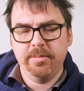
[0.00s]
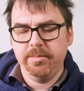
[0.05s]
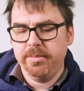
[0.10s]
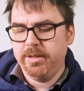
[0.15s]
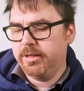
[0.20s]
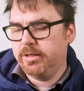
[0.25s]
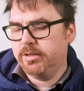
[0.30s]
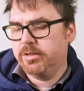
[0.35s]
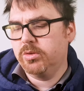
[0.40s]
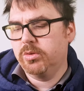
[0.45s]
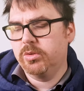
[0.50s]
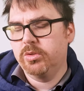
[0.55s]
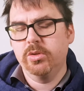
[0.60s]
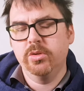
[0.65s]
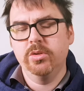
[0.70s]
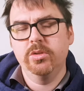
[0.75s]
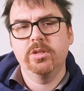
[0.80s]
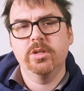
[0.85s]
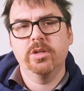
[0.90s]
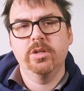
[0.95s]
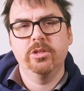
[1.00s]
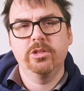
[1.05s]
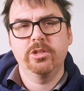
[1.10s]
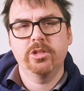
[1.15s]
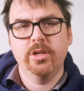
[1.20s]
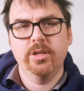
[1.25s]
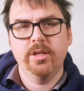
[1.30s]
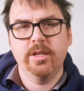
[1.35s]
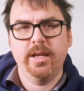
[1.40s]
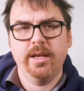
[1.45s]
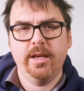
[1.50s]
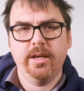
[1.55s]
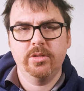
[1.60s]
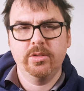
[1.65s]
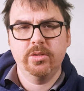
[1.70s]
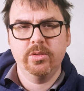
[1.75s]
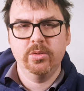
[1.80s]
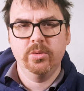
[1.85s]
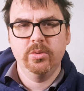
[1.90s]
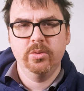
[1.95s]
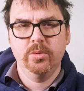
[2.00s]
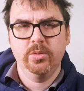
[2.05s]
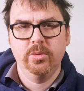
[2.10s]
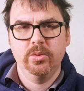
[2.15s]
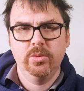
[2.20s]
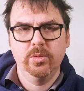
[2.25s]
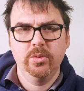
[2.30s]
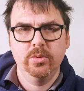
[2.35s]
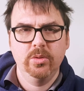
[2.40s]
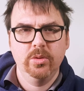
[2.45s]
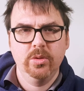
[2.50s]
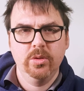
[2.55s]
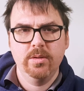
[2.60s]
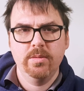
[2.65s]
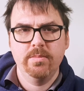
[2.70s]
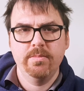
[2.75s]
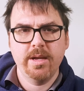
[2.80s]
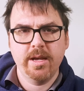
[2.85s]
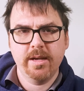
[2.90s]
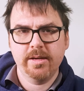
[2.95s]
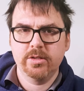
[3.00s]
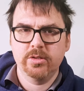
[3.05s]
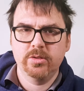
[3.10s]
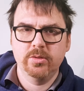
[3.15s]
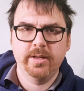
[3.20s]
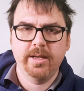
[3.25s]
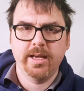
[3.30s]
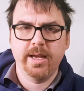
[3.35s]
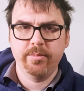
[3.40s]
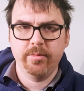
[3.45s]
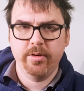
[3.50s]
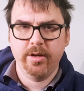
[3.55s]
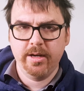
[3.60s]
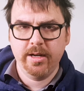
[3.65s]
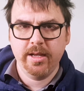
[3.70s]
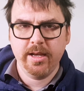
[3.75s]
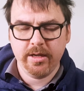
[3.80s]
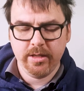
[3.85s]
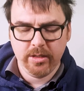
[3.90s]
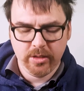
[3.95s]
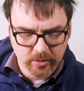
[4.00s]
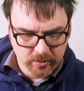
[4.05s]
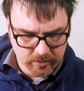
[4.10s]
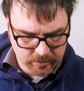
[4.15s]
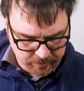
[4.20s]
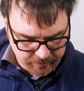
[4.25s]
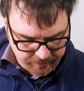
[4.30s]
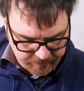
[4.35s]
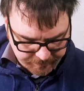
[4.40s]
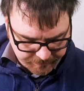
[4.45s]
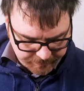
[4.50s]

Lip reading: a minute or two to show you how to mount it to a camera and how to use it.